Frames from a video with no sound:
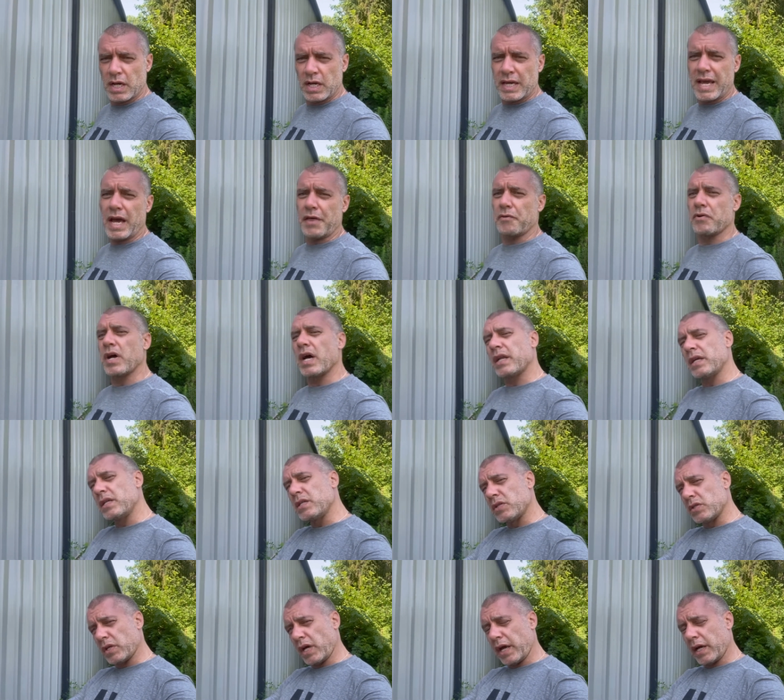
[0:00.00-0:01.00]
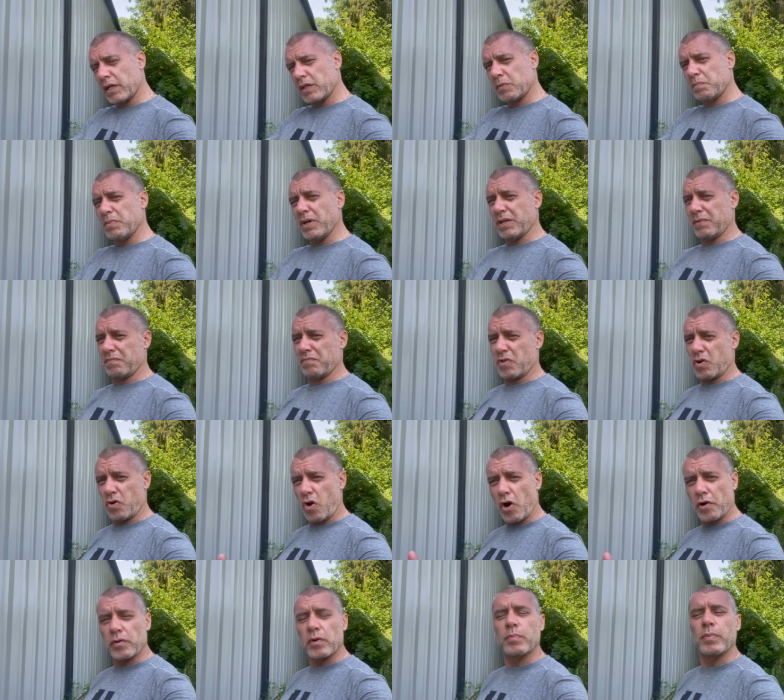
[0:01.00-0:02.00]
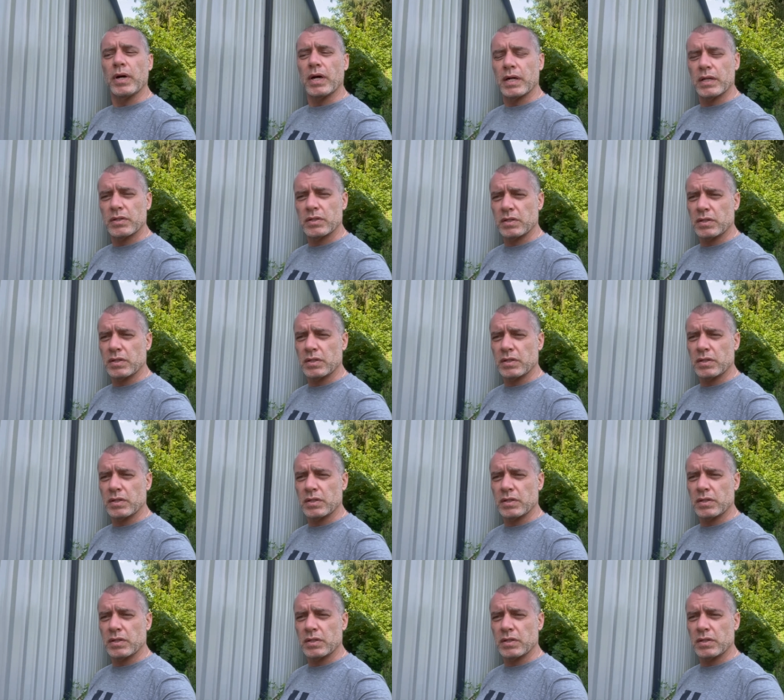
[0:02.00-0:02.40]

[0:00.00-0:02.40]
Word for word: Yeah, they're not insects, but they're arthropods.